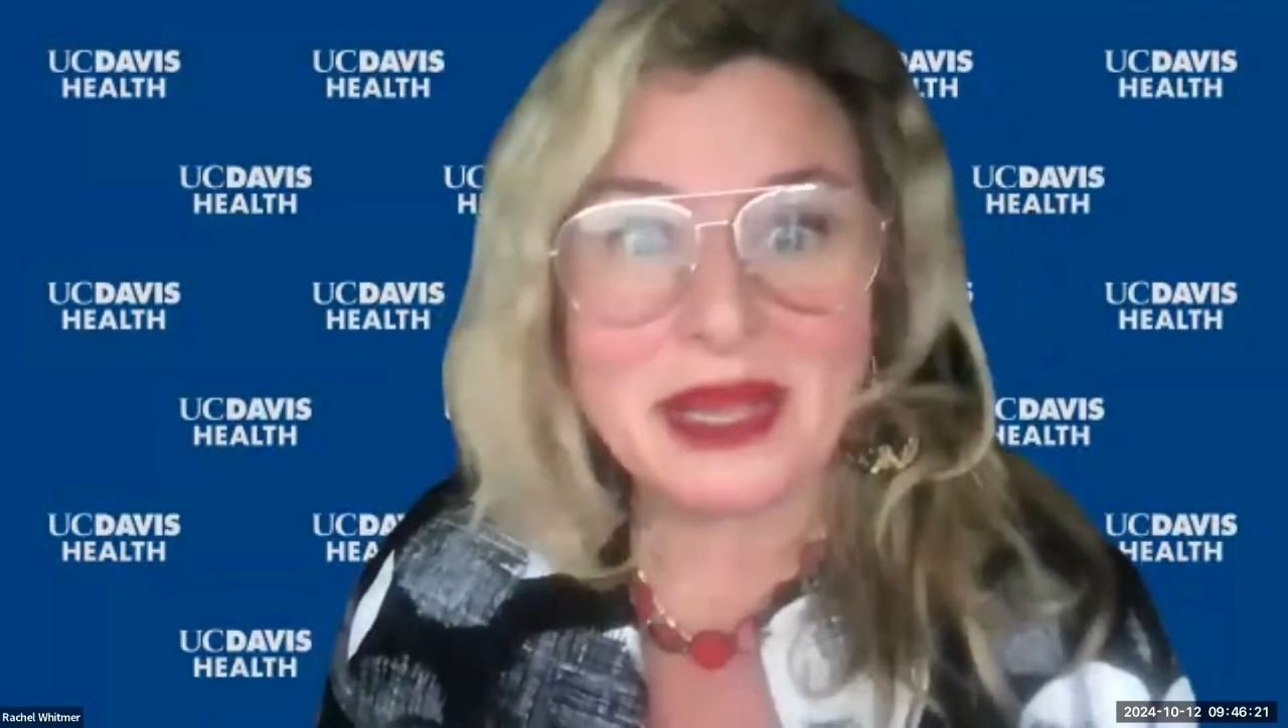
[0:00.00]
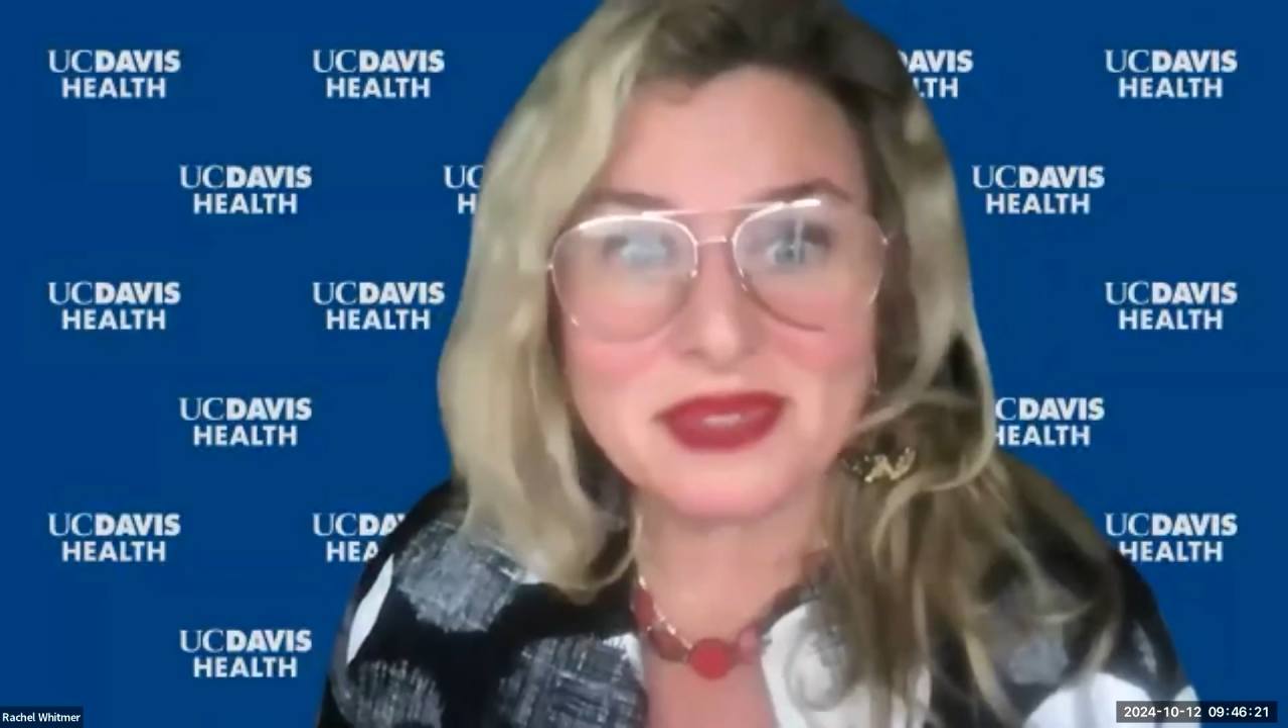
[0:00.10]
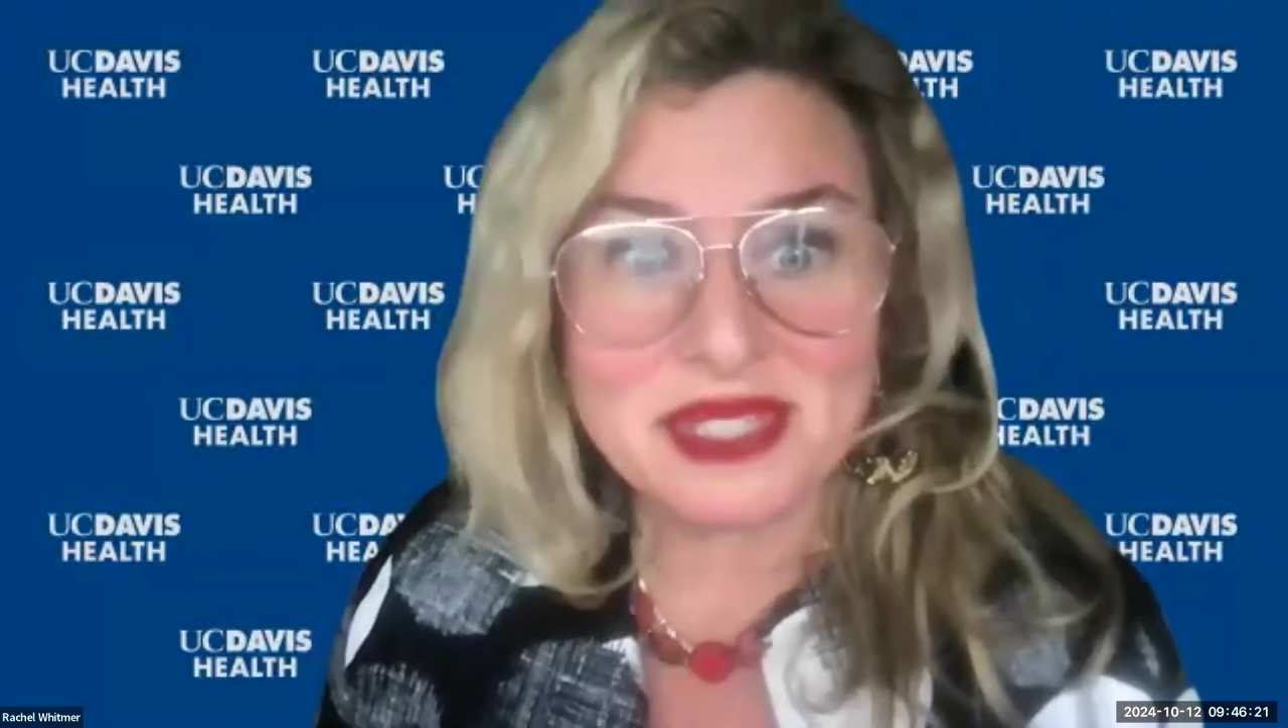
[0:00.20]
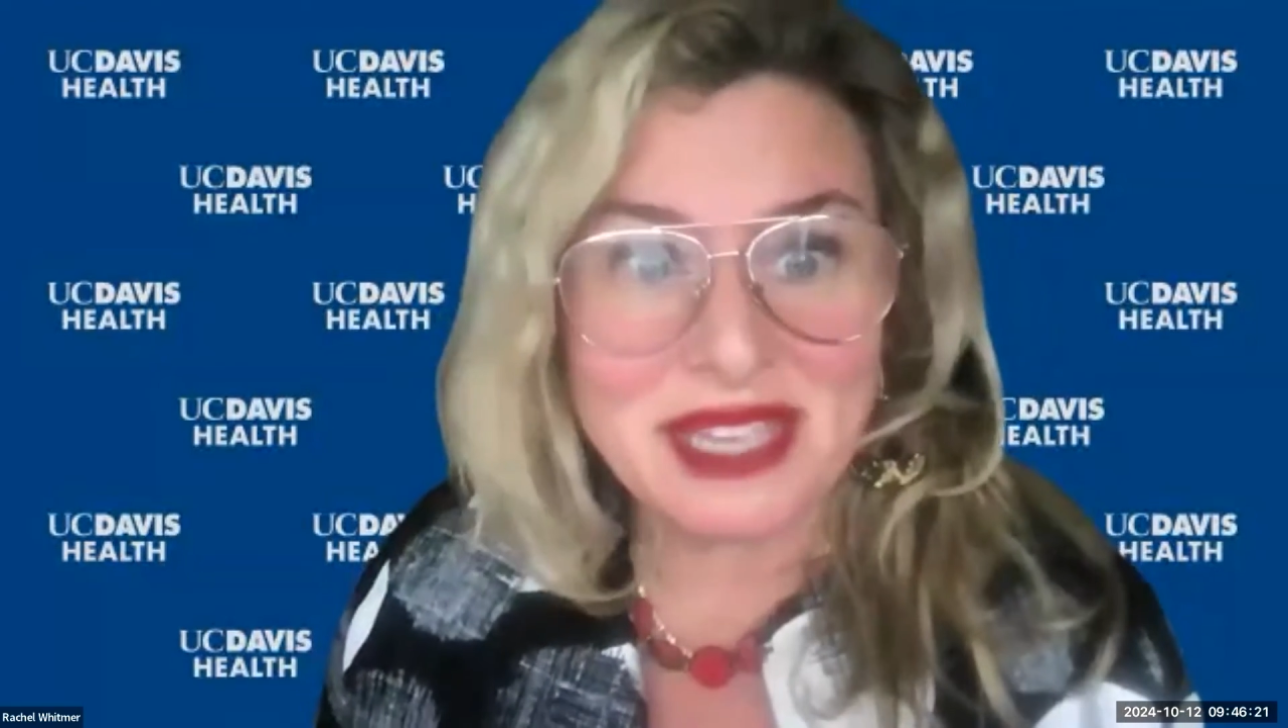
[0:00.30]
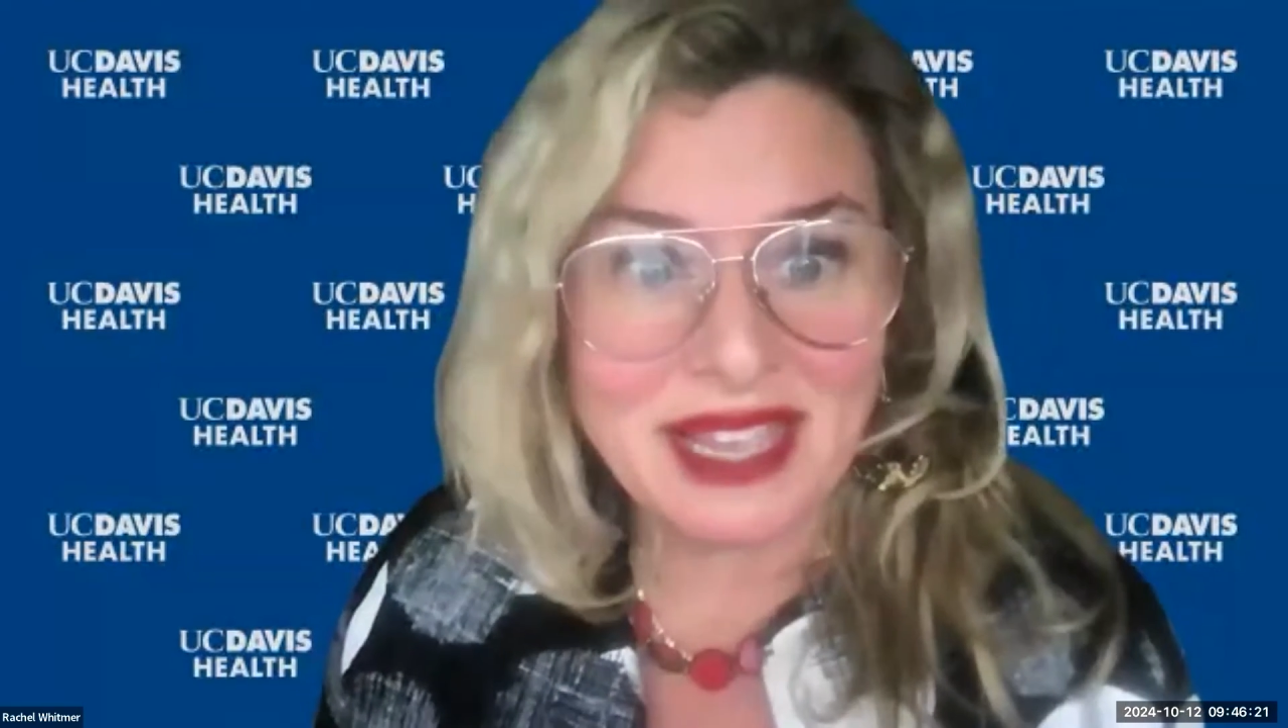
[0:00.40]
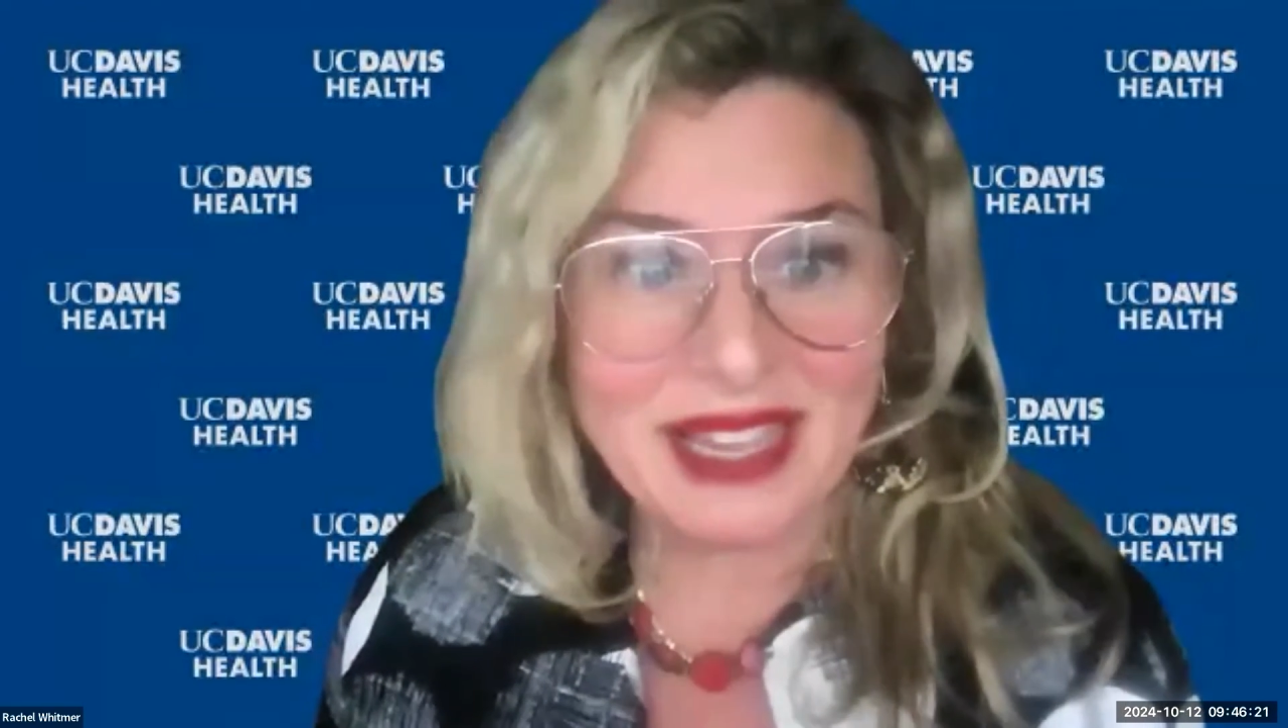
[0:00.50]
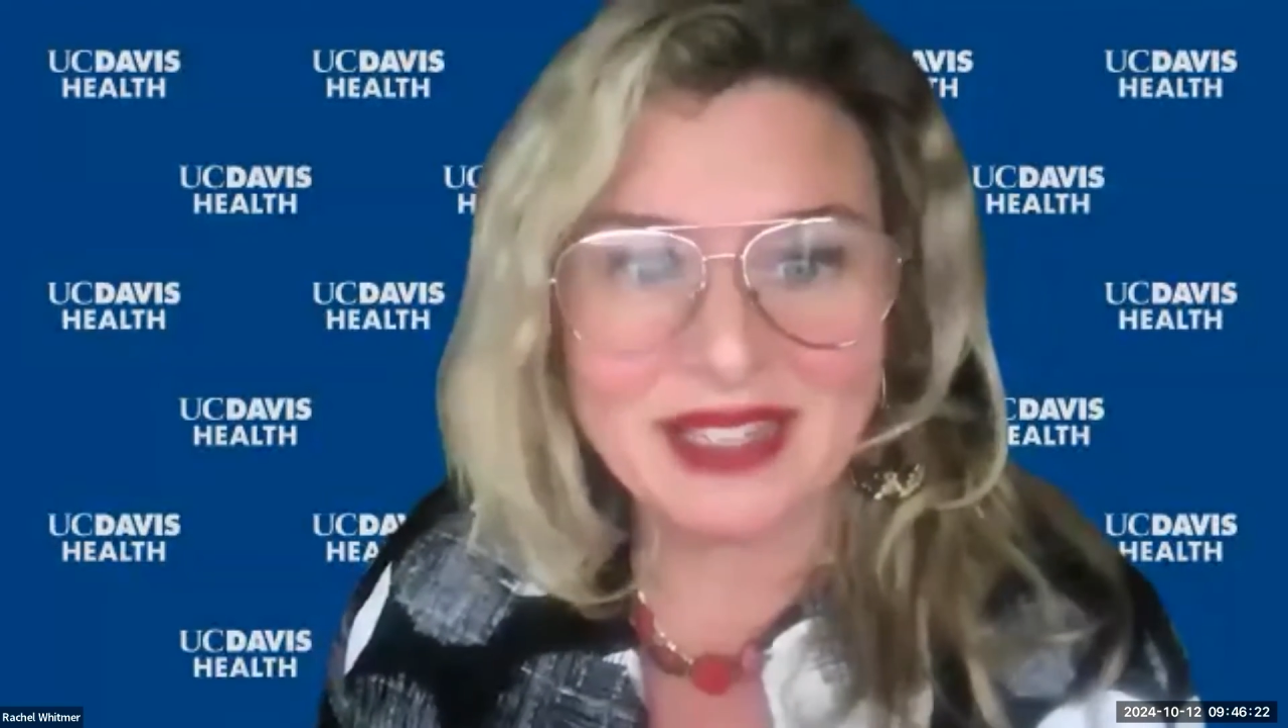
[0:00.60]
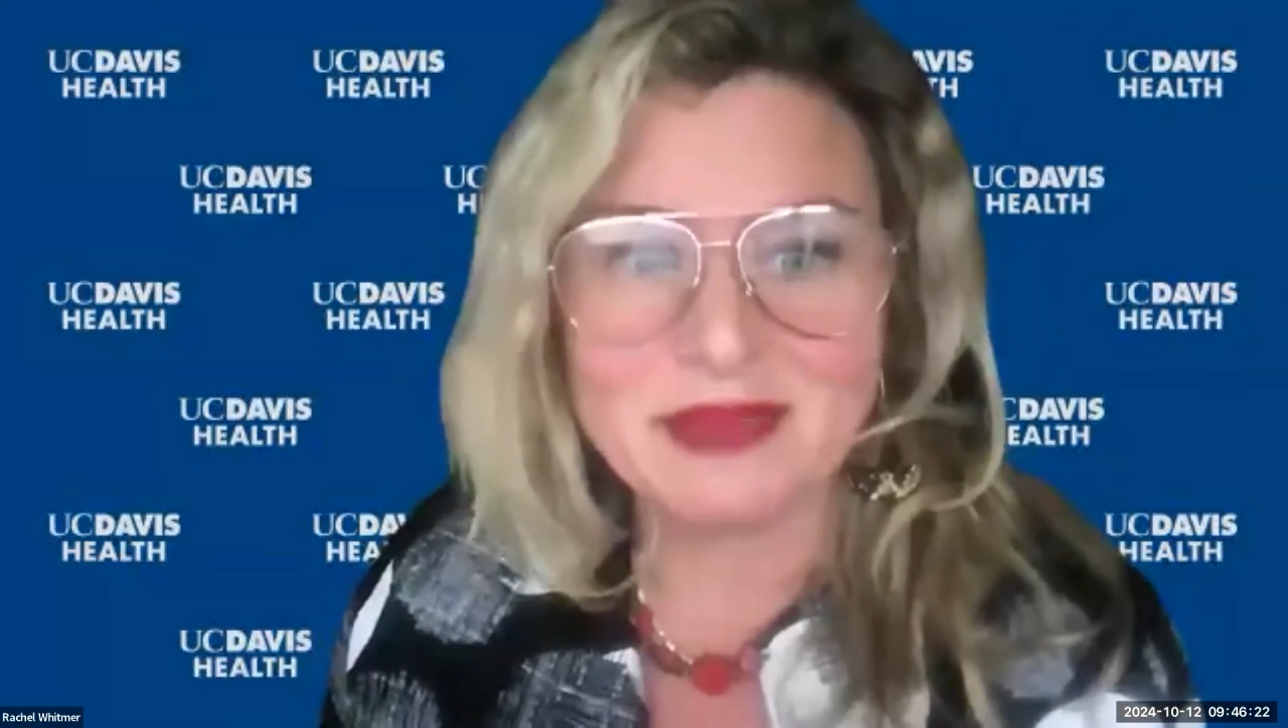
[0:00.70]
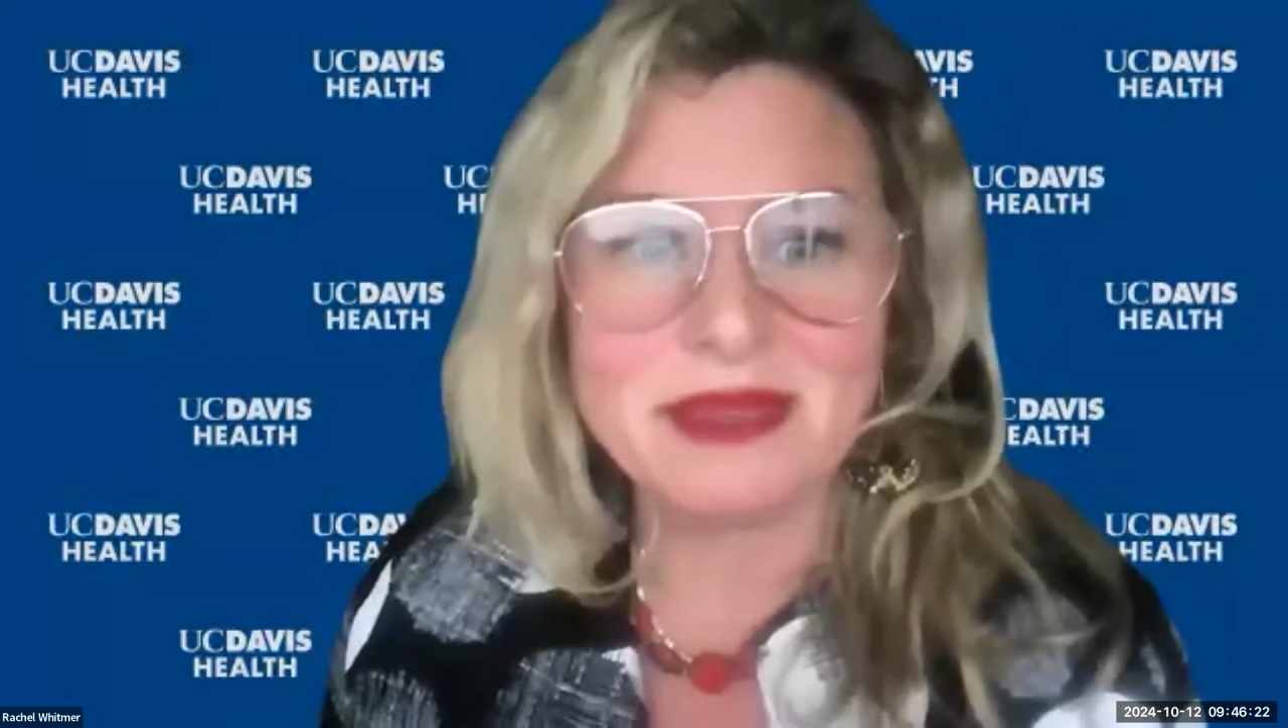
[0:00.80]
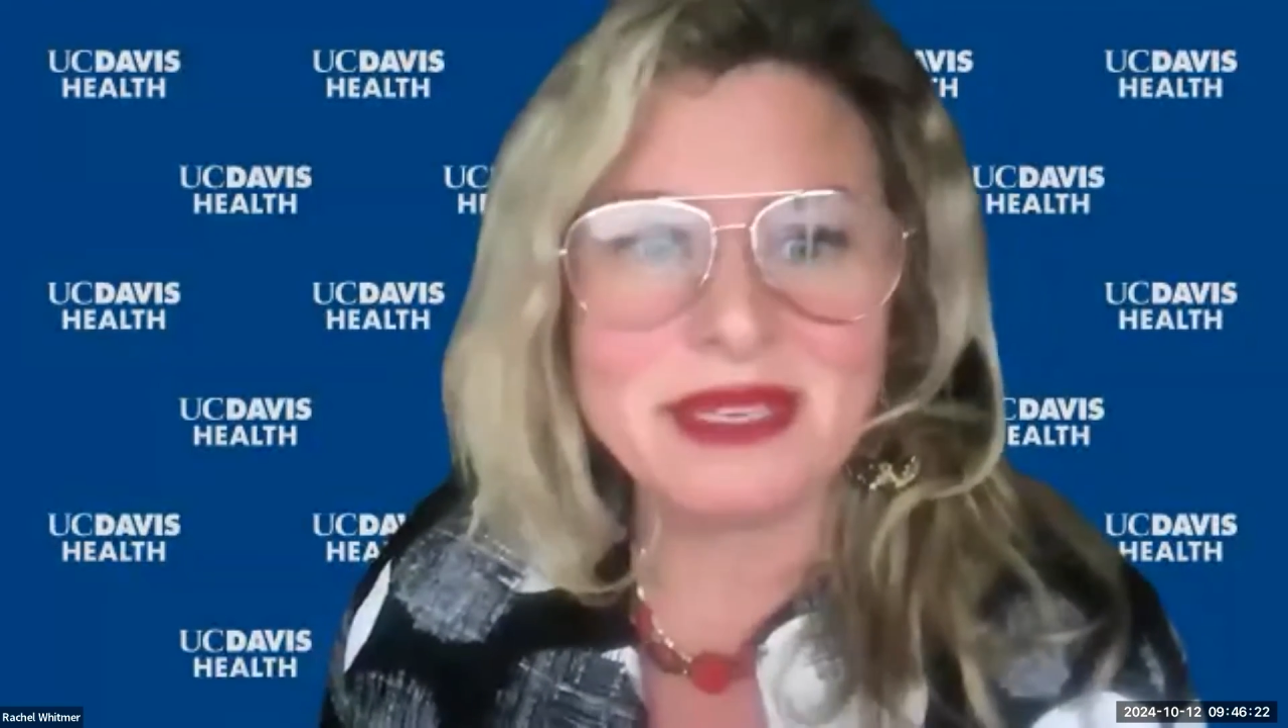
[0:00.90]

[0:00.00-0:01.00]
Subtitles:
outside,